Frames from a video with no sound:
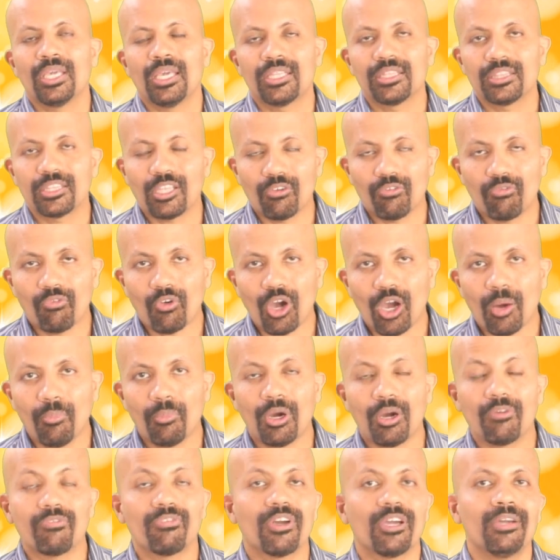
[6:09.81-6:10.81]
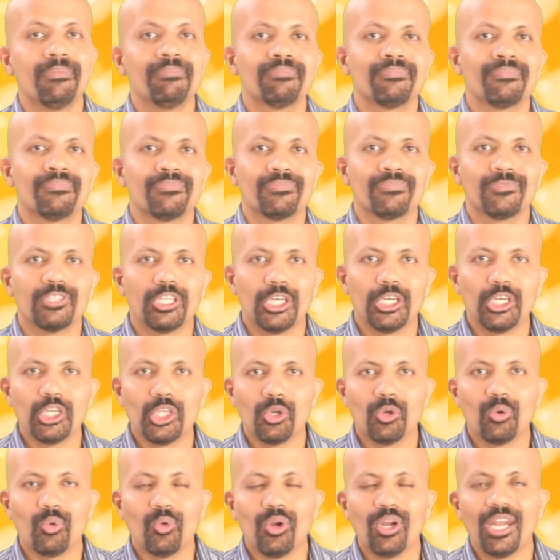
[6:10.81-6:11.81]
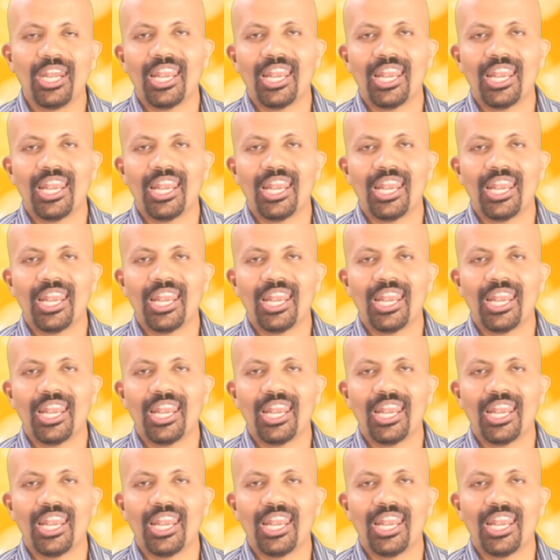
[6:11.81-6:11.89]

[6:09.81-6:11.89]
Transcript: the form of a new